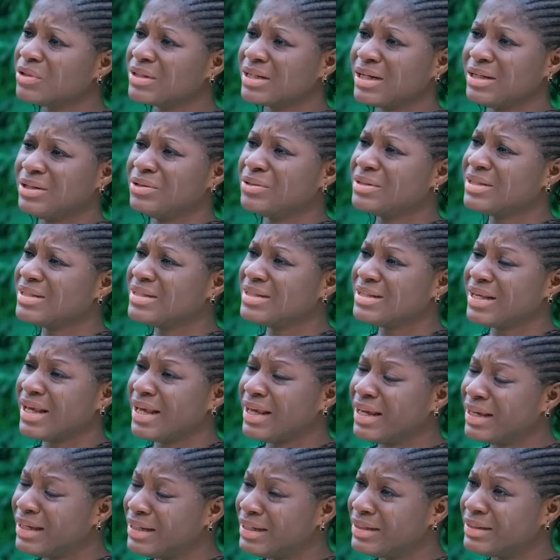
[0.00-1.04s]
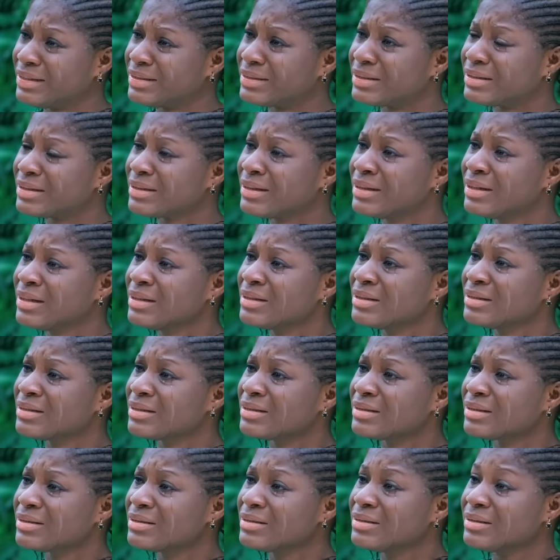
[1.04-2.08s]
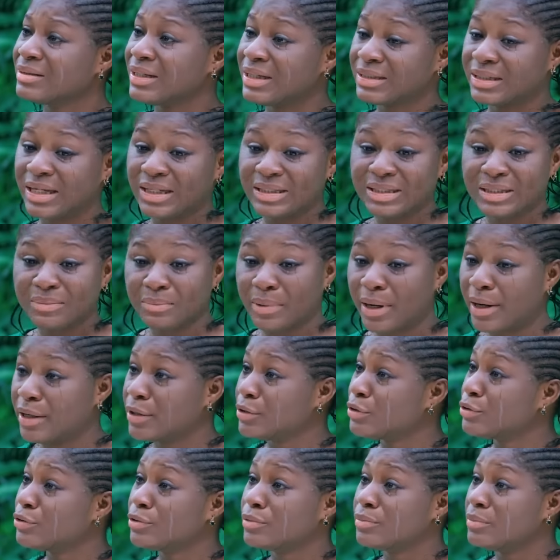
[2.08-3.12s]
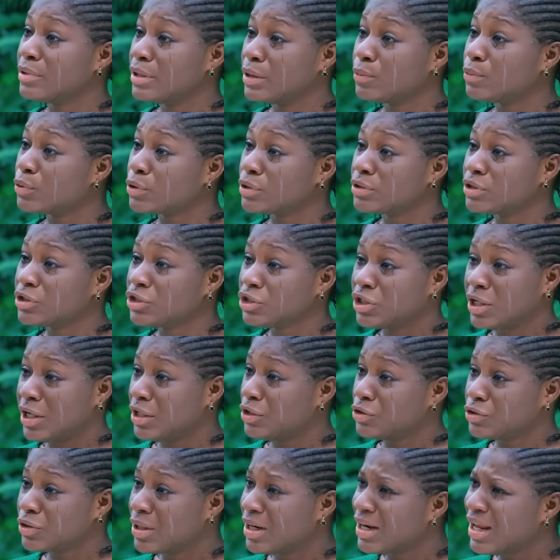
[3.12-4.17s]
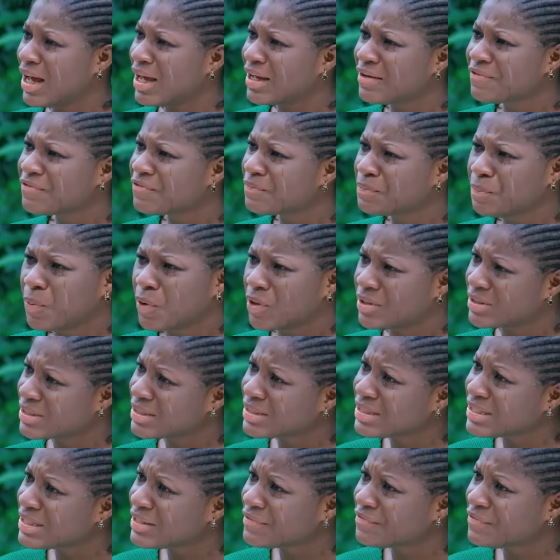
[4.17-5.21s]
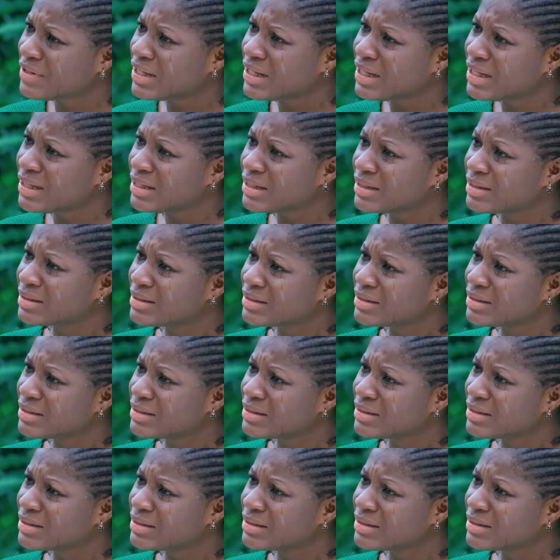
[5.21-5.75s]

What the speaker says: What are you saying? That getting married to me wouldn't change your life positively?